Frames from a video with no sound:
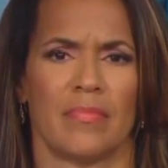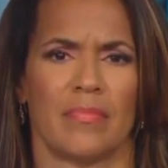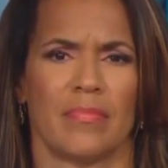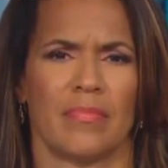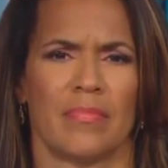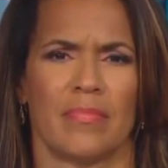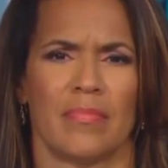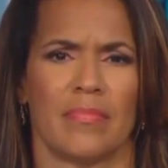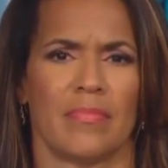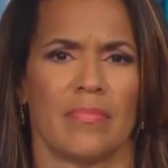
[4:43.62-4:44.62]

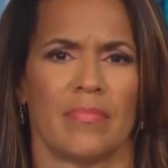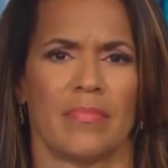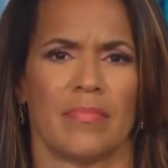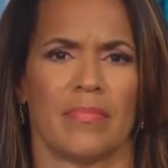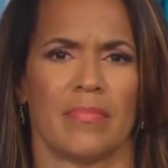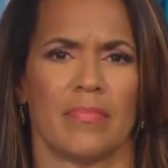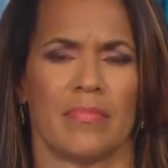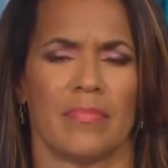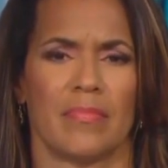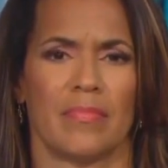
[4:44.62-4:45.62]

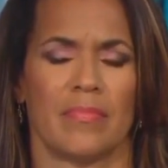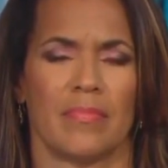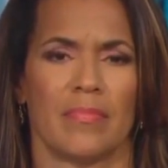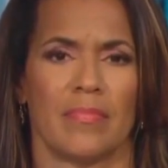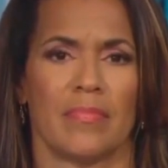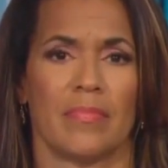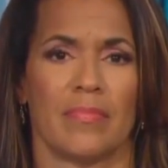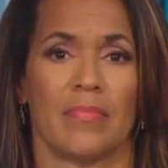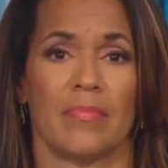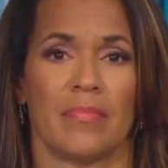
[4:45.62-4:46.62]

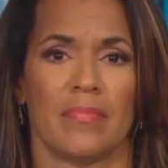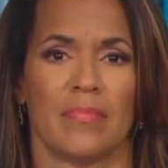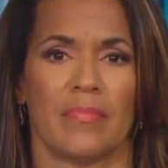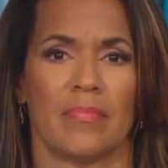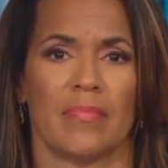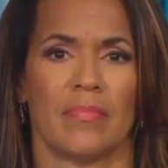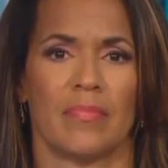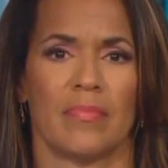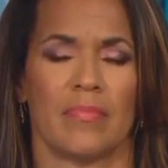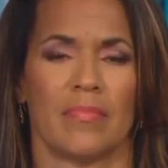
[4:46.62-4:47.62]

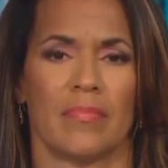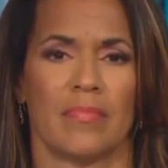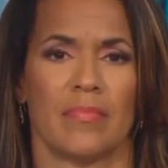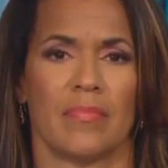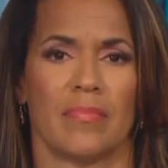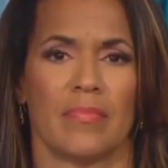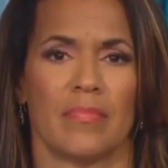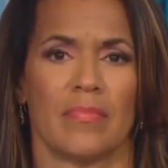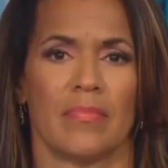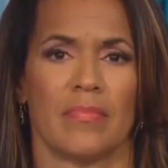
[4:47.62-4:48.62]

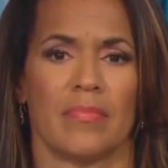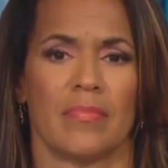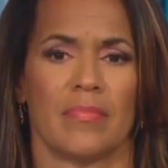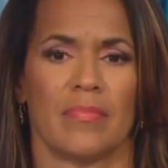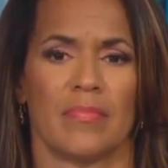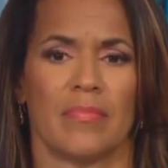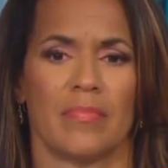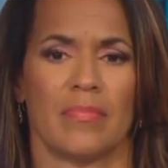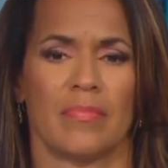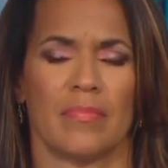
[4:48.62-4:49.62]

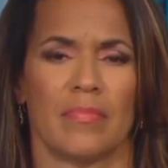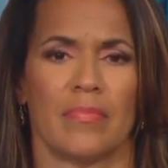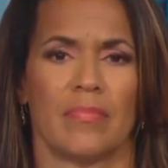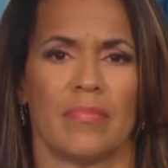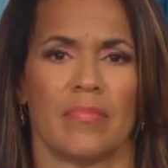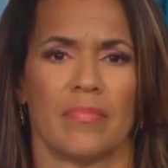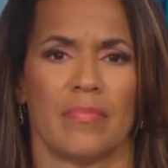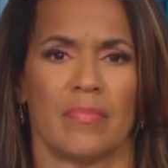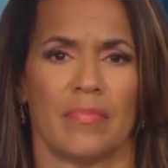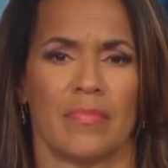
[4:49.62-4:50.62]

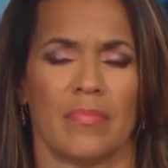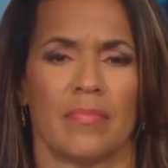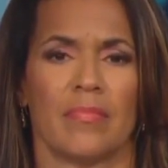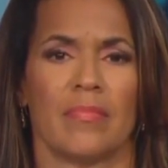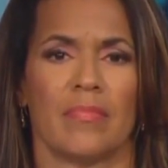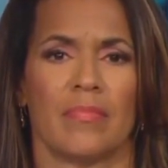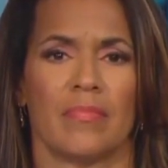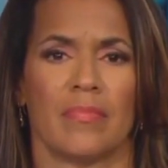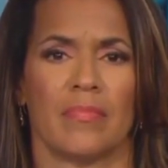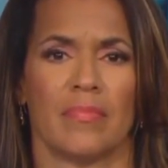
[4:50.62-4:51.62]
(silent)